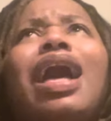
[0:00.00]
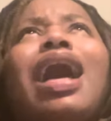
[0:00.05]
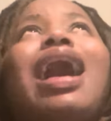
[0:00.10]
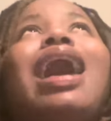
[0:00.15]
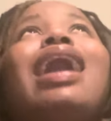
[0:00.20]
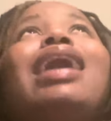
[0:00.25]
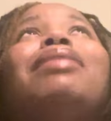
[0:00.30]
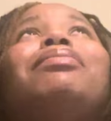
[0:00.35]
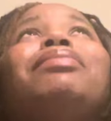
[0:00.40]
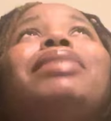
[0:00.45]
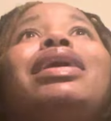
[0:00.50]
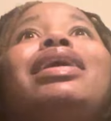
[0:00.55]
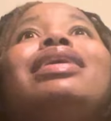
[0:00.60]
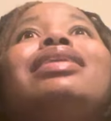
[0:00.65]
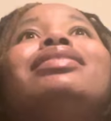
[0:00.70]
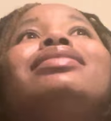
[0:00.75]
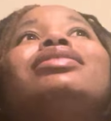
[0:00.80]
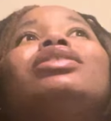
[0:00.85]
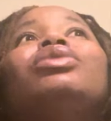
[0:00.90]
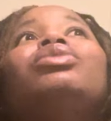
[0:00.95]
I
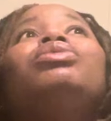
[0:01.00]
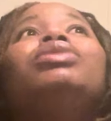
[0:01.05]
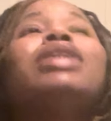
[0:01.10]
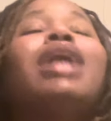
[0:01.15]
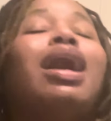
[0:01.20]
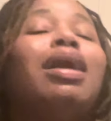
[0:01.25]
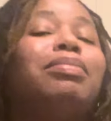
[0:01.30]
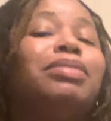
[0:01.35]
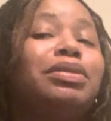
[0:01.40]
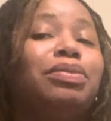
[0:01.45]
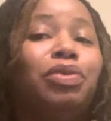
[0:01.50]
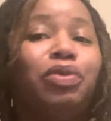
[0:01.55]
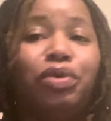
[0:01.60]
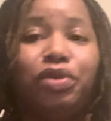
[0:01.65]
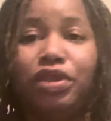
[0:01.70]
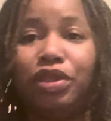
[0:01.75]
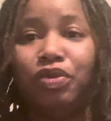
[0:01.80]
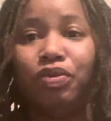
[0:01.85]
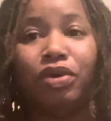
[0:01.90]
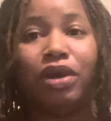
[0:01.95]
make 2 times more
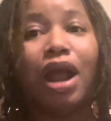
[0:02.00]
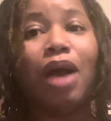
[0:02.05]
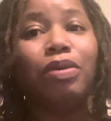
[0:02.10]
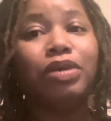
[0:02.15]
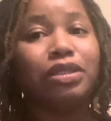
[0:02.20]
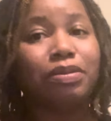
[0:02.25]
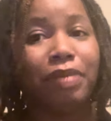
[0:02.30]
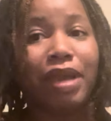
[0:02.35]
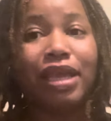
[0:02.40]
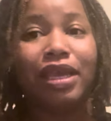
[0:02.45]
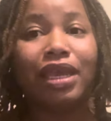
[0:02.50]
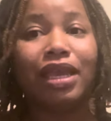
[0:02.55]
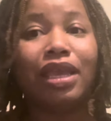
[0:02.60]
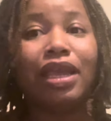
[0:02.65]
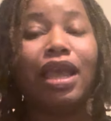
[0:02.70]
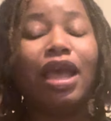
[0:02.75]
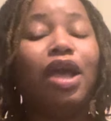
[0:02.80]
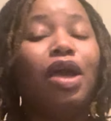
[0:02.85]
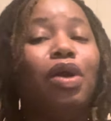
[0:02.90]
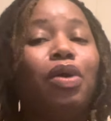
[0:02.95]
than what I was making
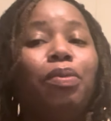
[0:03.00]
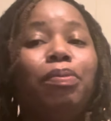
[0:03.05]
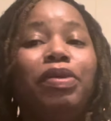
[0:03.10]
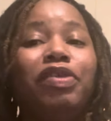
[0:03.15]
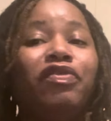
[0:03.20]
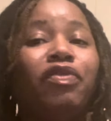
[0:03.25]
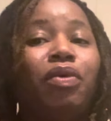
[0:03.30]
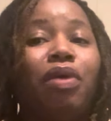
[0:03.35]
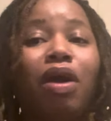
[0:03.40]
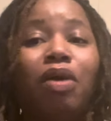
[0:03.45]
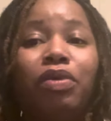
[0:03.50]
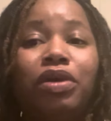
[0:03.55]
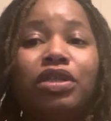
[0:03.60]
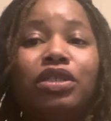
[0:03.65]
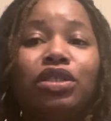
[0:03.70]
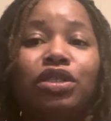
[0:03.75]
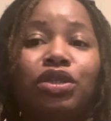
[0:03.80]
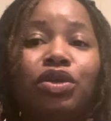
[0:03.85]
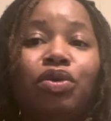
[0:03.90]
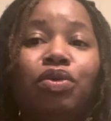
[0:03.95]
before I went
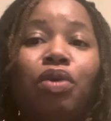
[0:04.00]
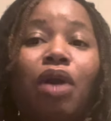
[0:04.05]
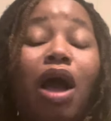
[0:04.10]
to school.